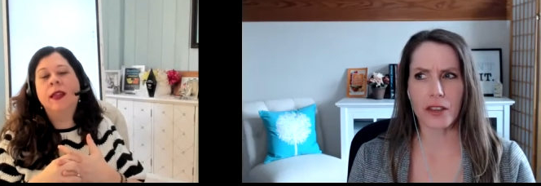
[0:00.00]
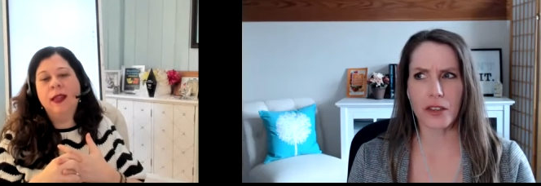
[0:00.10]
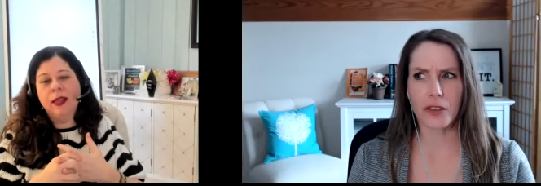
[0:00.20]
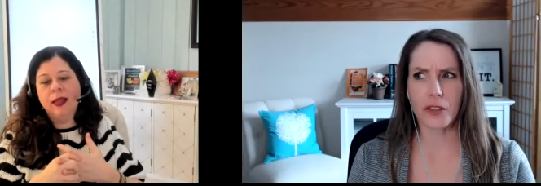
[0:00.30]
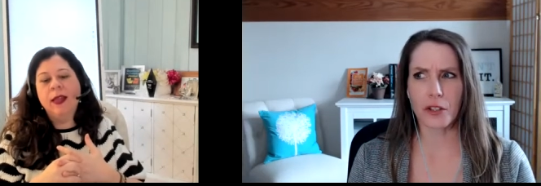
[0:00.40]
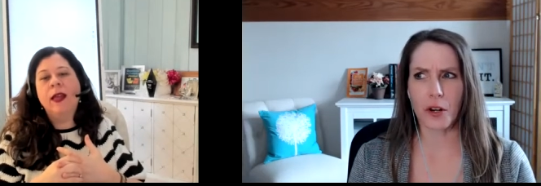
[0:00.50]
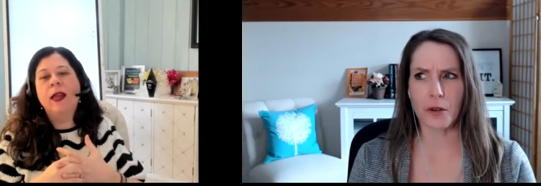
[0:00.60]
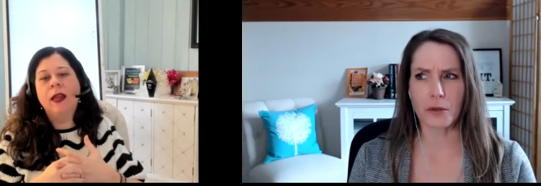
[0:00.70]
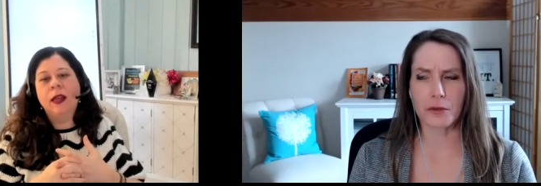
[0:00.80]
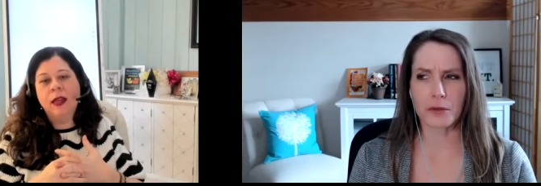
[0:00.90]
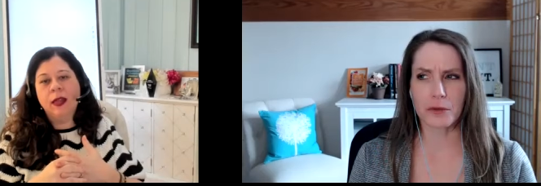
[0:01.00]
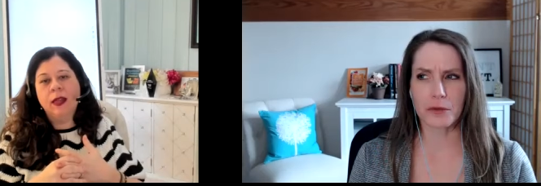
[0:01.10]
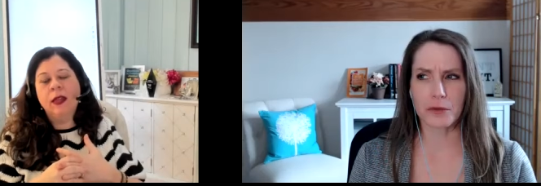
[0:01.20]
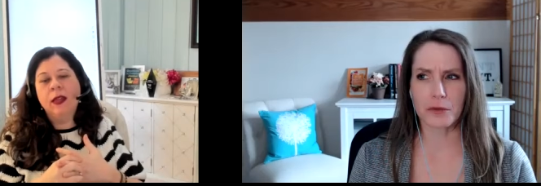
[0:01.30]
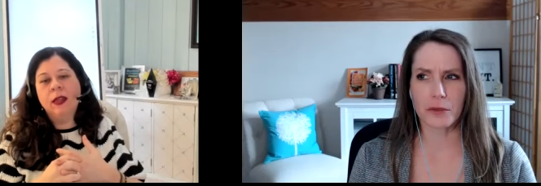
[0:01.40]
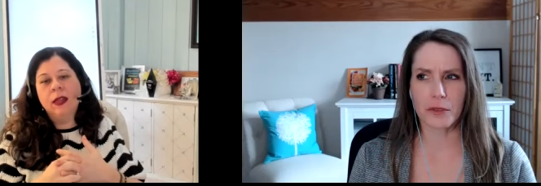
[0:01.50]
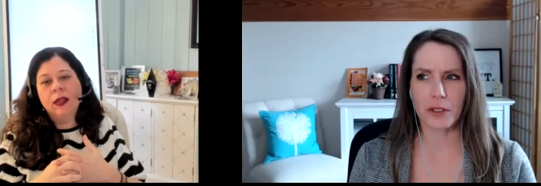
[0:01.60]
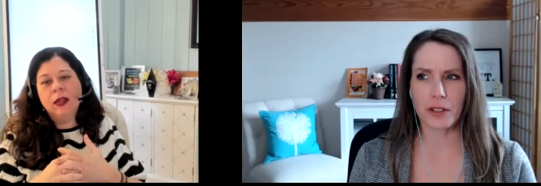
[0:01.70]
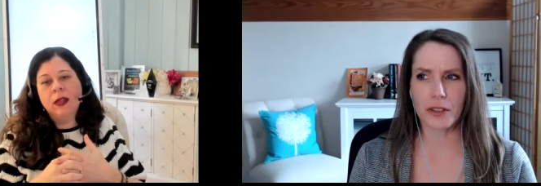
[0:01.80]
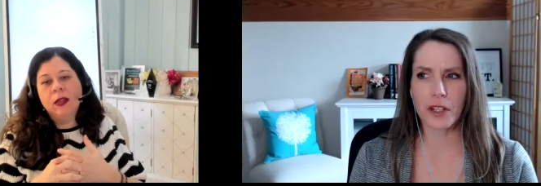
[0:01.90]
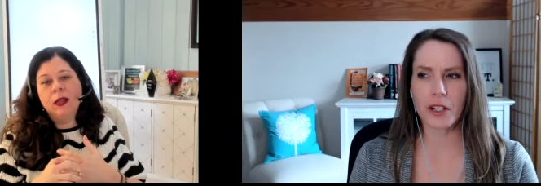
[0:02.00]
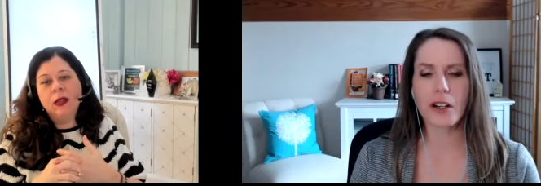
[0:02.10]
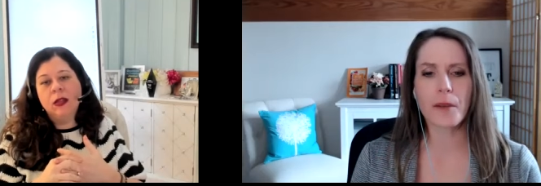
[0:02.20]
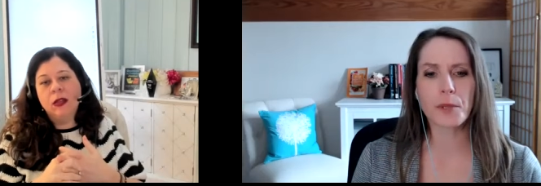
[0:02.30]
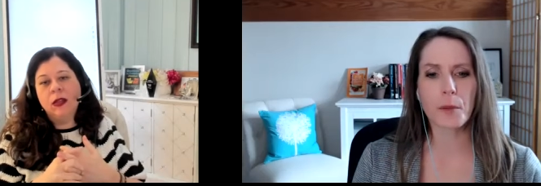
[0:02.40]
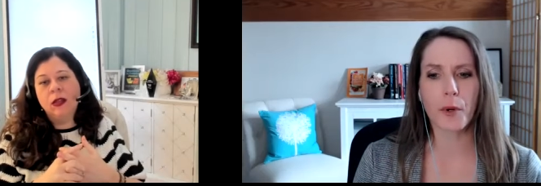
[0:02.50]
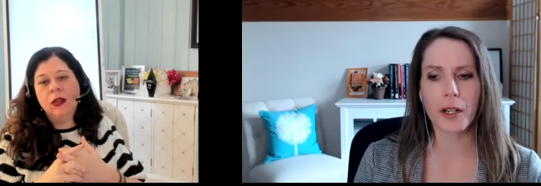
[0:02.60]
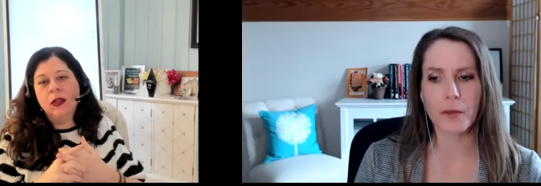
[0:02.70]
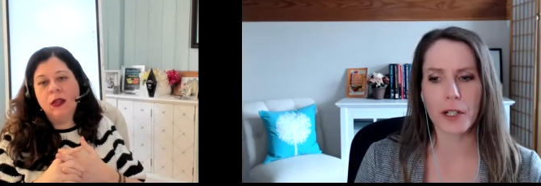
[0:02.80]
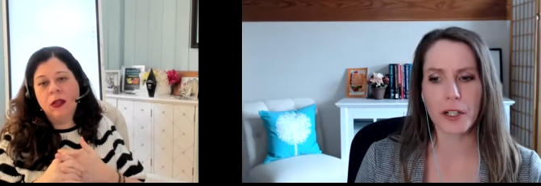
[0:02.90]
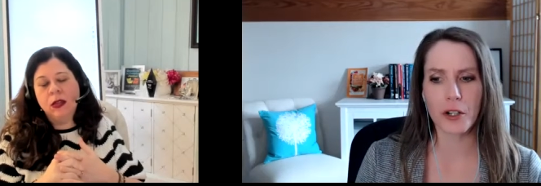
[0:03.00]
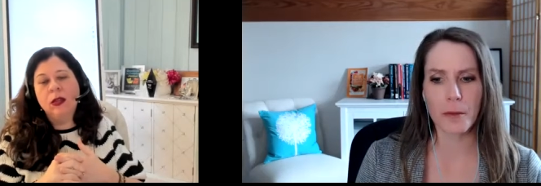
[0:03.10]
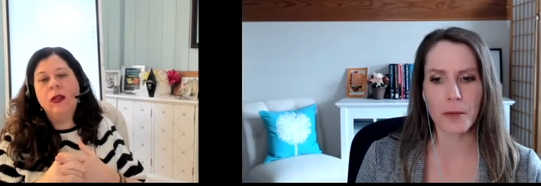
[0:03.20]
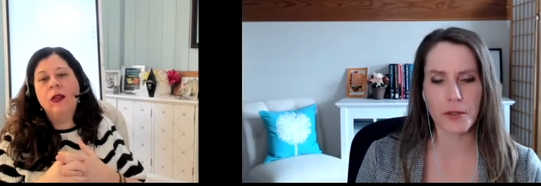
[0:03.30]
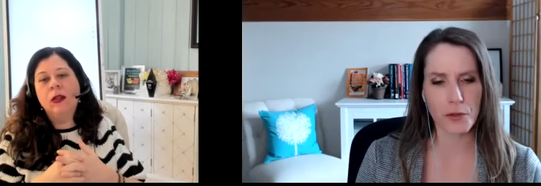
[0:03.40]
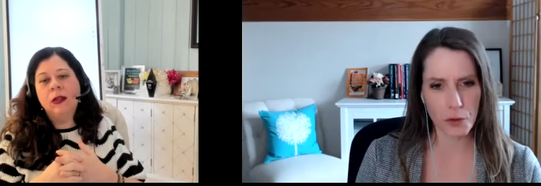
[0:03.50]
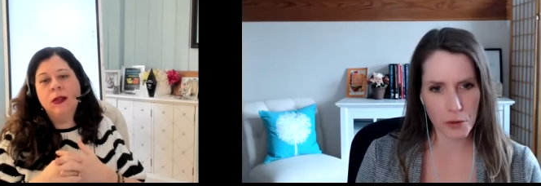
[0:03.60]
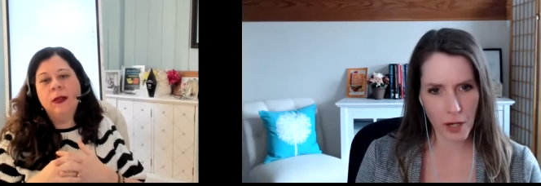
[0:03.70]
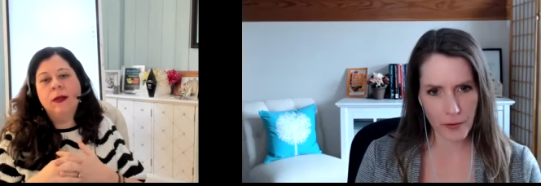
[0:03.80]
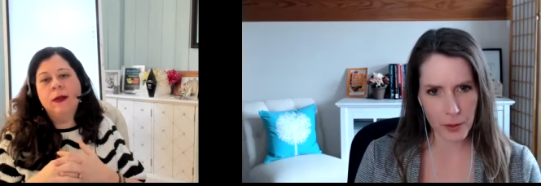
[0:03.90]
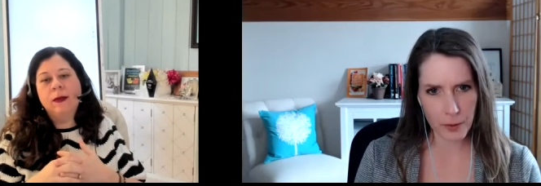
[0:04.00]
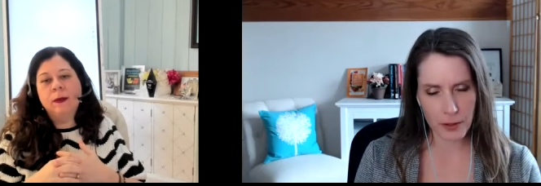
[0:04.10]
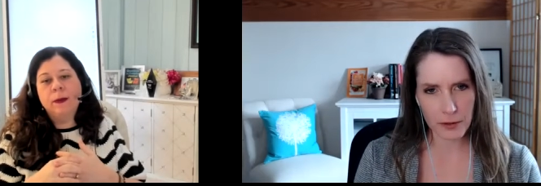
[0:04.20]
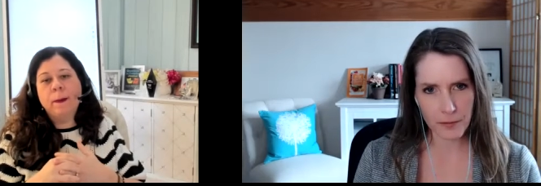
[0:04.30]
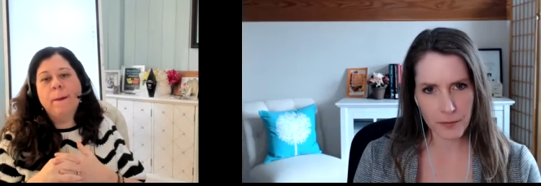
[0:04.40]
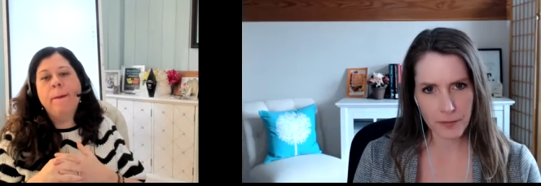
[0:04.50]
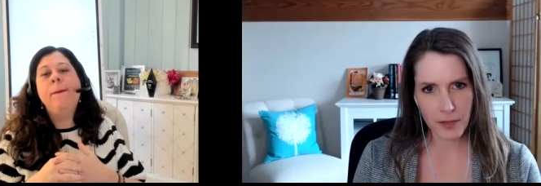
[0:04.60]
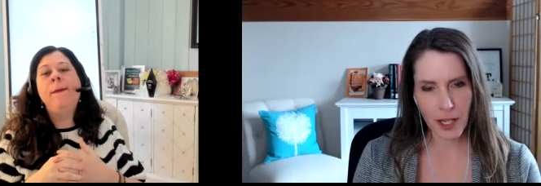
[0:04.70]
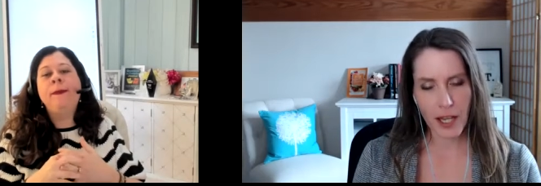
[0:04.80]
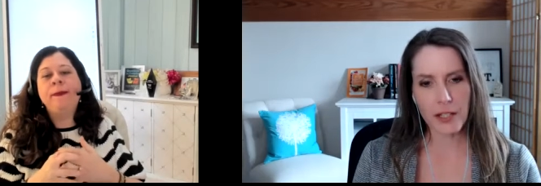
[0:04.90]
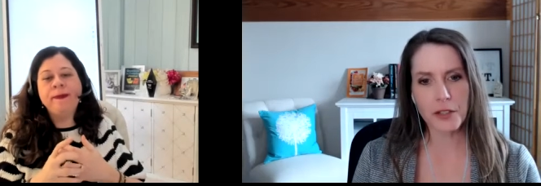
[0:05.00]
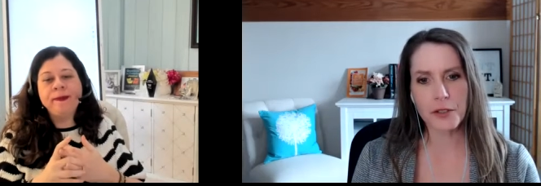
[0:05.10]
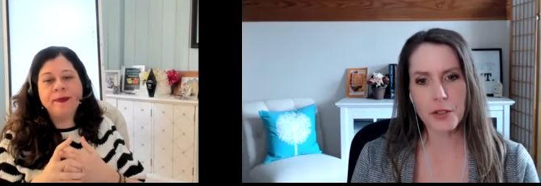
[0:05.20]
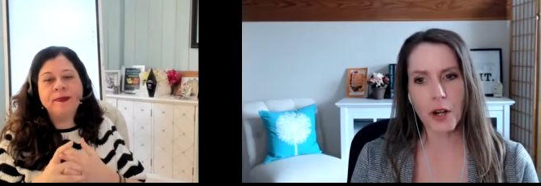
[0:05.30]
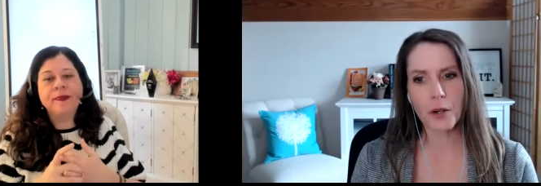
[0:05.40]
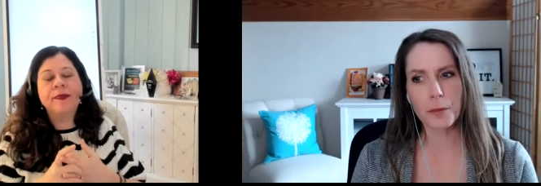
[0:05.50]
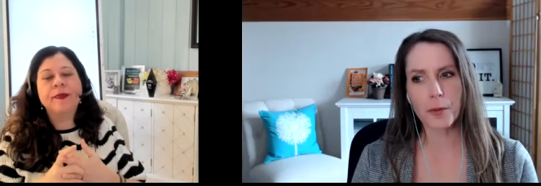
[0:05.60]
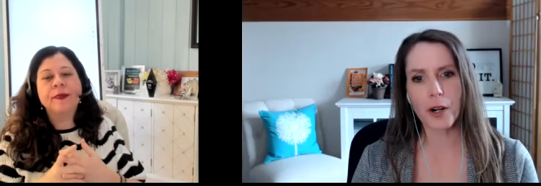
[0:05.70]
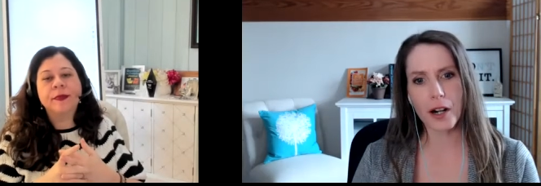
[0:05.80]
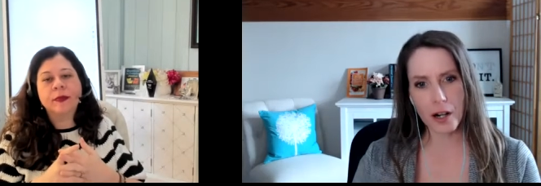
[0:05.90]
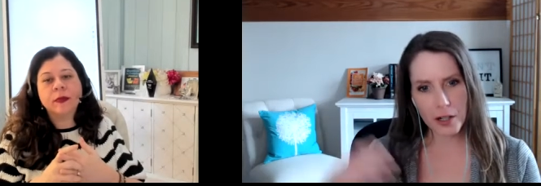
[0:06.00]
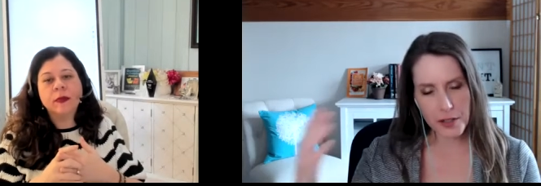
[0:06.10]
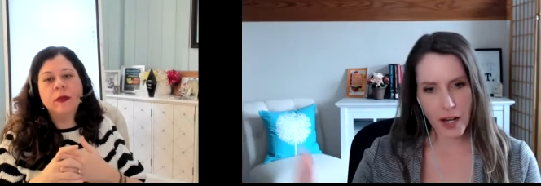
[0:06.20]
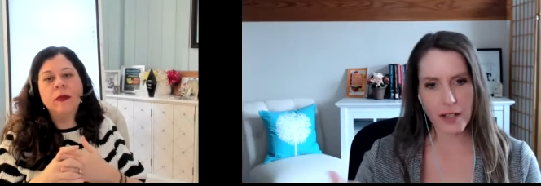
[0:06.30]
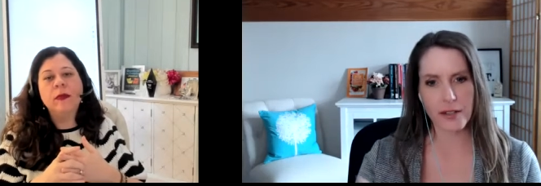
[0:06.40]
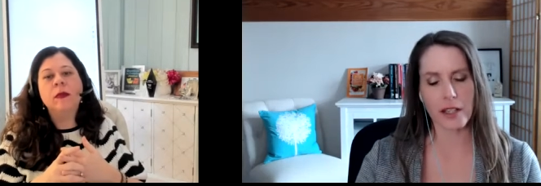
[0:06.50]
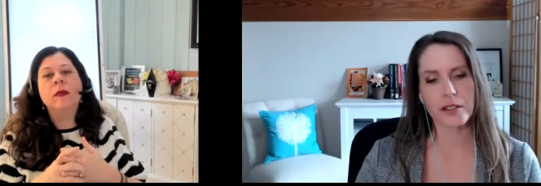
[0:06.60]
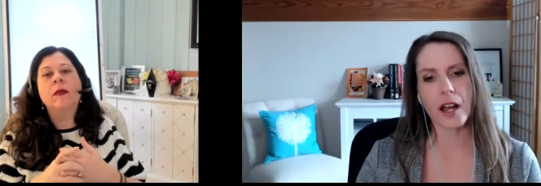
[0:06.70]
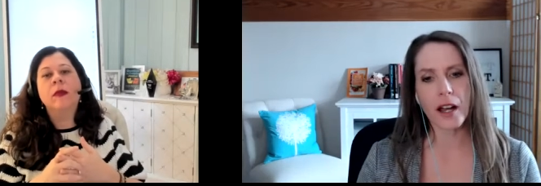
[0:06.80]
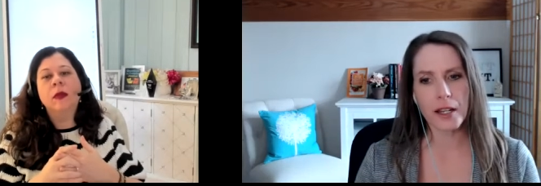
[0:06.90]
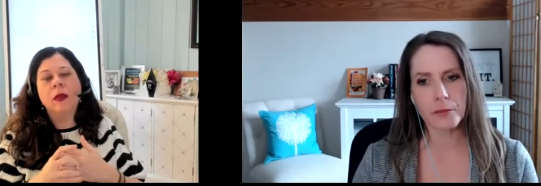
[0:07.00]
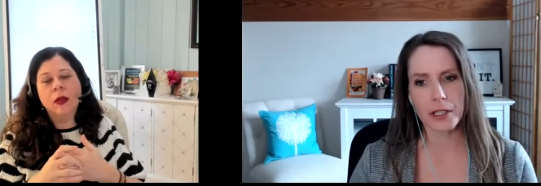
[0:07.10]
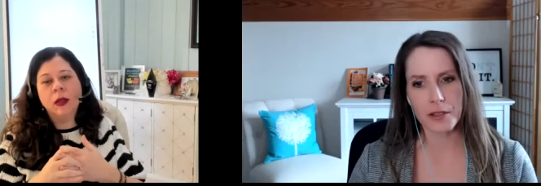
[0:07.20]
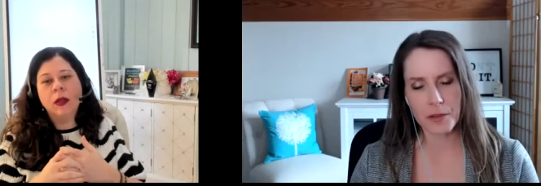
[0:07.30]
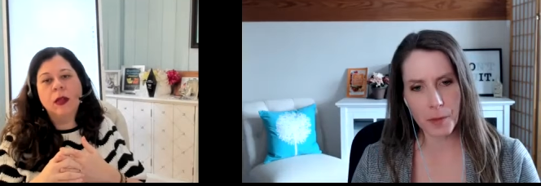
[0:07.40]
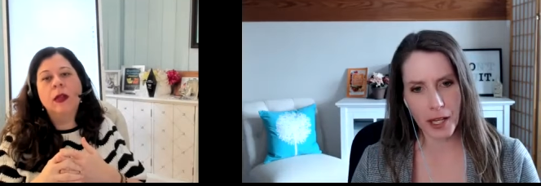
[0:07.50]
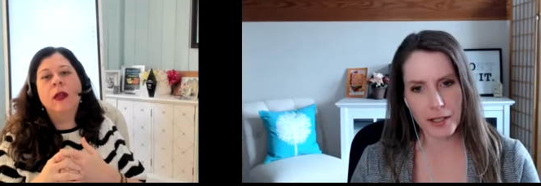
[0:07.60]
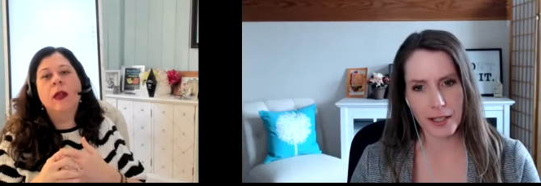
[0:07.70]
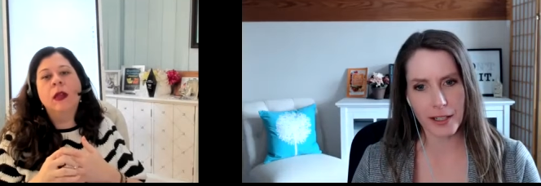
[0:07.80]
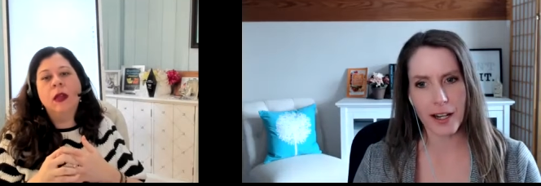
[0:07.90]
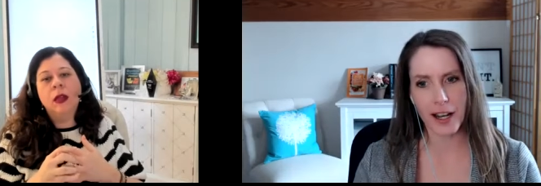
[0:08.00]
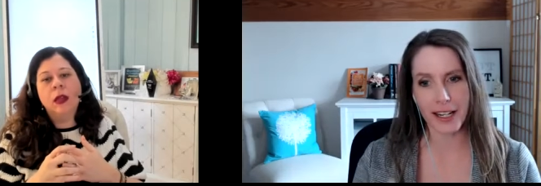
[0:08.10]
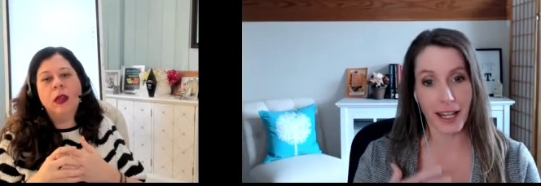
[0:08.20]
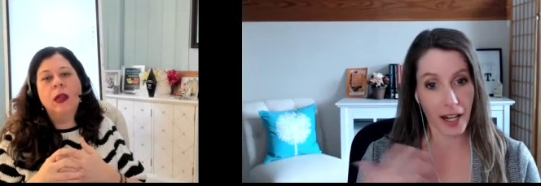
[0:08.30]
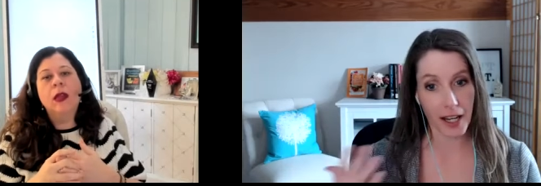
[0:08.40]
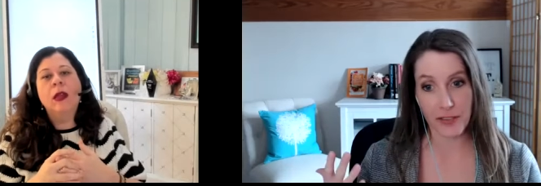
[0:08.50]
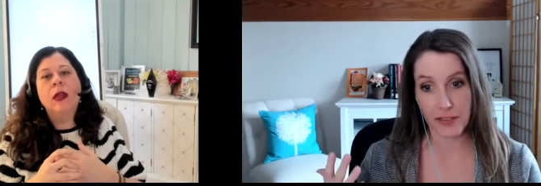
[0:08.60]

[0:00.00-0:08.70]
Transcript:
Speaker 1: you know, there comes a point where you're almost too comfortable mm-hmm. and you don't prioritize that time that is spent. And it kind of, and I